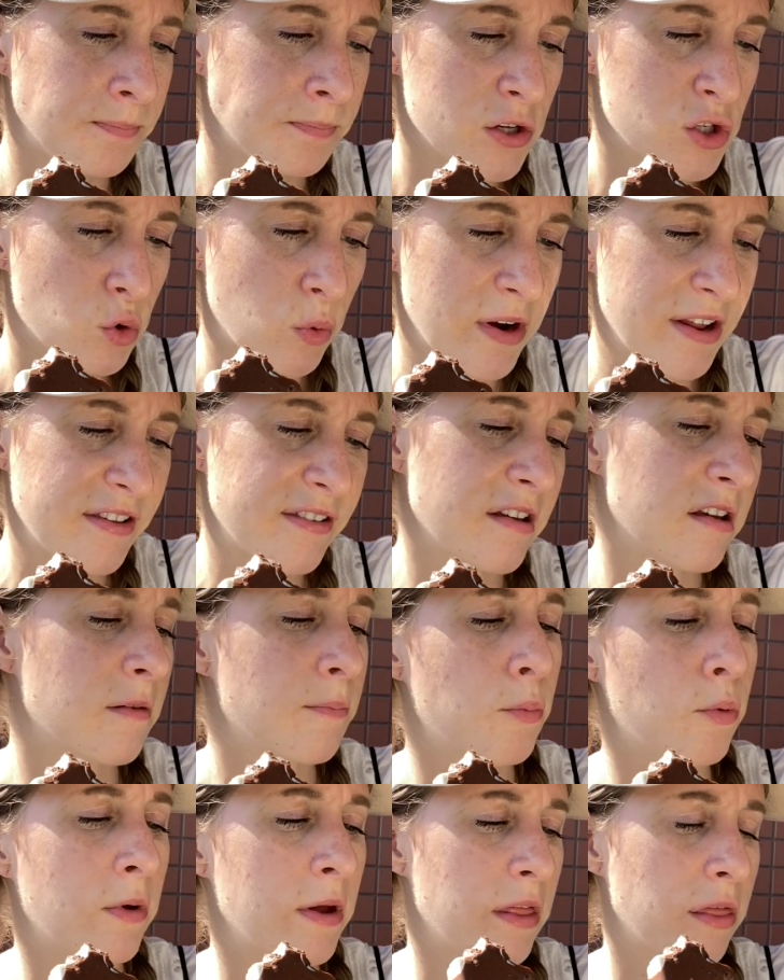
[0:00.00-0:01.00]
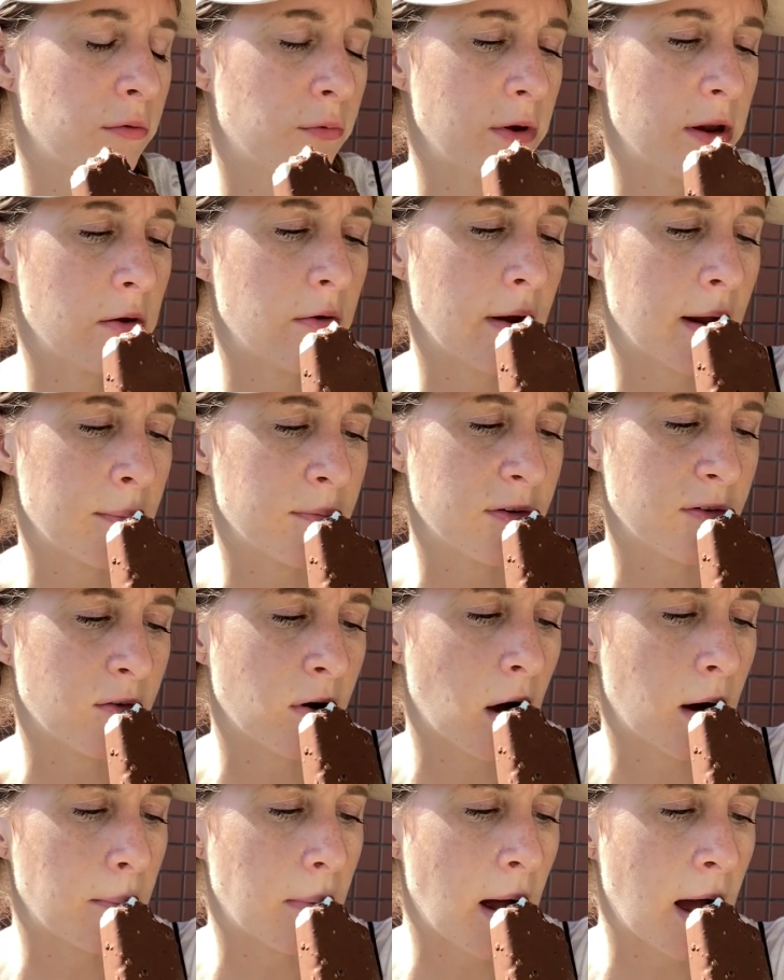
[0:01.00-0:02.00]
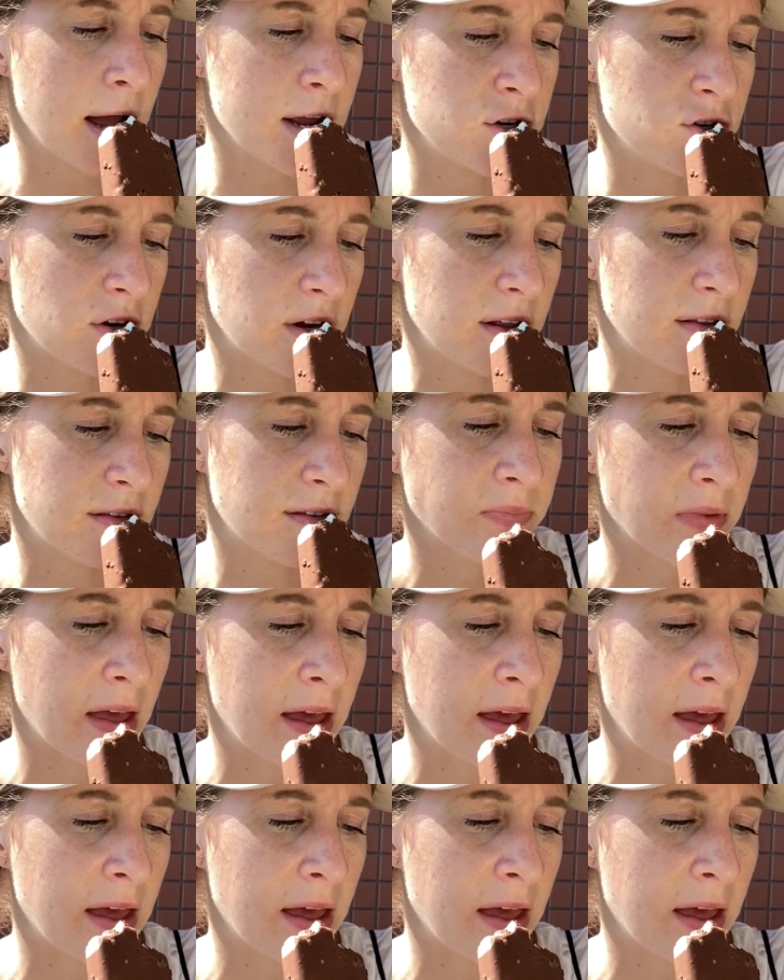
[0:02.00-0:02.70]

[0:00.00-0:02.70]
26.3 grams of carbohydrates,